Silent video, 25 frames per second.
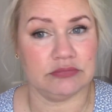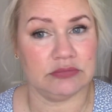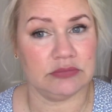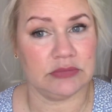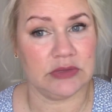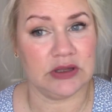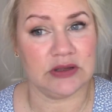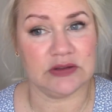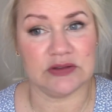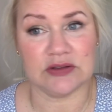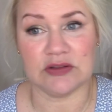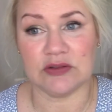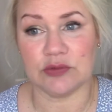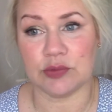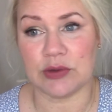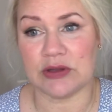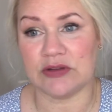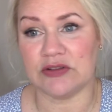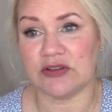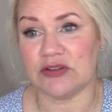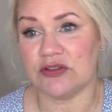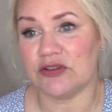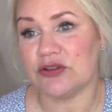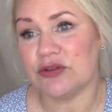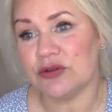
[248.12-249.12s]
is it
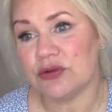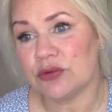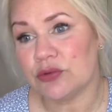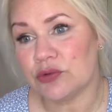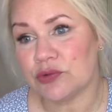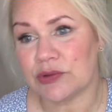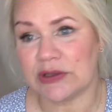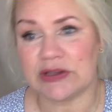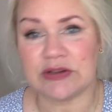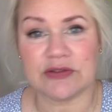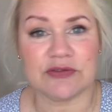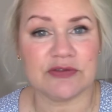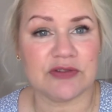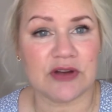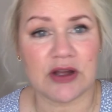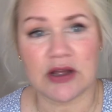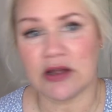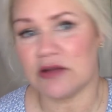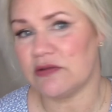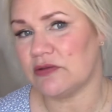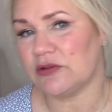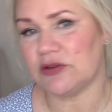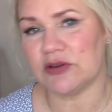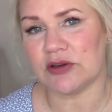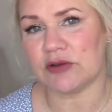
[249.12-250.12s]
22,
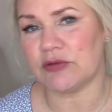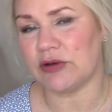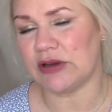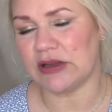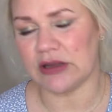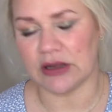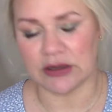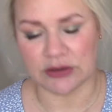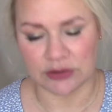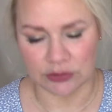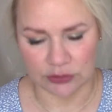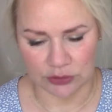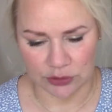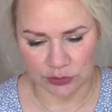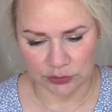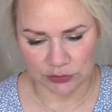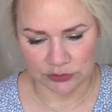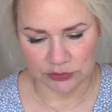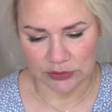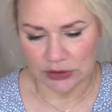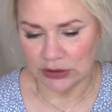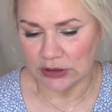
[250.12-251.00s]
25 degrees? I don't know.